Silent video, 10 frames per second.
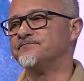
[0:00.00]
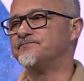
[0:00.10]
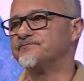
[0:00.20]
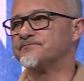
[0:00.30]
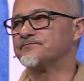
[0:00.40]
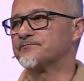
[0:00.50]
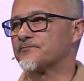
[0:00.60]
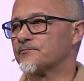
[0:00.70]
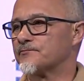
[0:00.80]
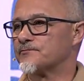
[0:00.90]

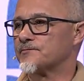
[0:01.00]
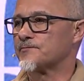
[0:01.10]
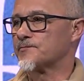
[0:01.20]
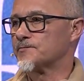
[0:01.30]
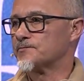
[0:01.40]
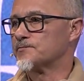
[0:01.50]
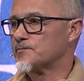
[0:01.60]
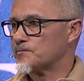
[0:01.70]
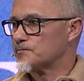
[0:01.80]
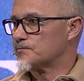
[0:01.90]

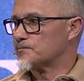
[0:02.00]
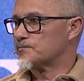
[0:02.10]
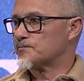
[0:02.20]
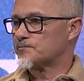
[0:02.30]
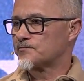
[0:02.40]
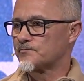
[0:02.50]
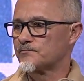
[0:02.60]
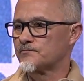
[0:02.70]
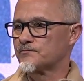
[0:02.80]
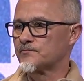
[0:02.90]

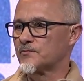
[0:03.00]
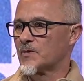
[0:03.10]
No one is speaking in this clip.